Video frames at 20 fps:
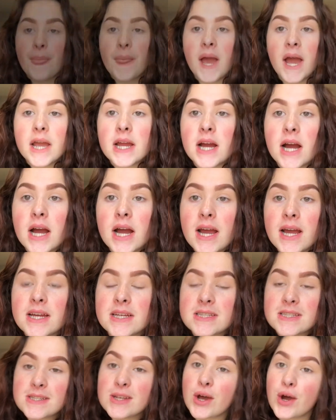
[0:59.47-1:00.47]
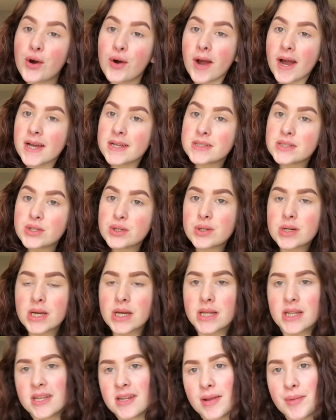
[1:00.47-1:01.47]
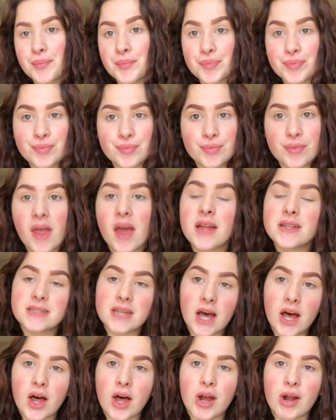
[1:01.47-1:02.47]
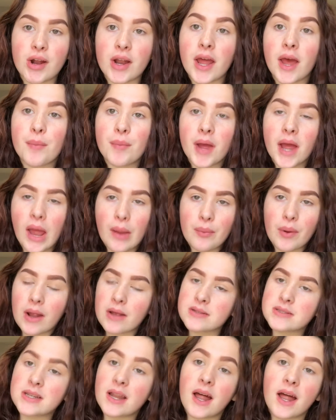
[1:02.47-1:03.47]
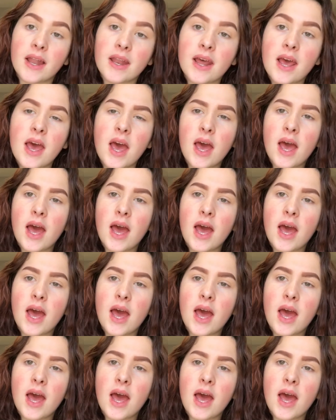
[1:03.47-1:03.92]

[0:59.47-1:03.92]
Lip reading: Hi guys, so as you can tell, I already have my eyebrows done.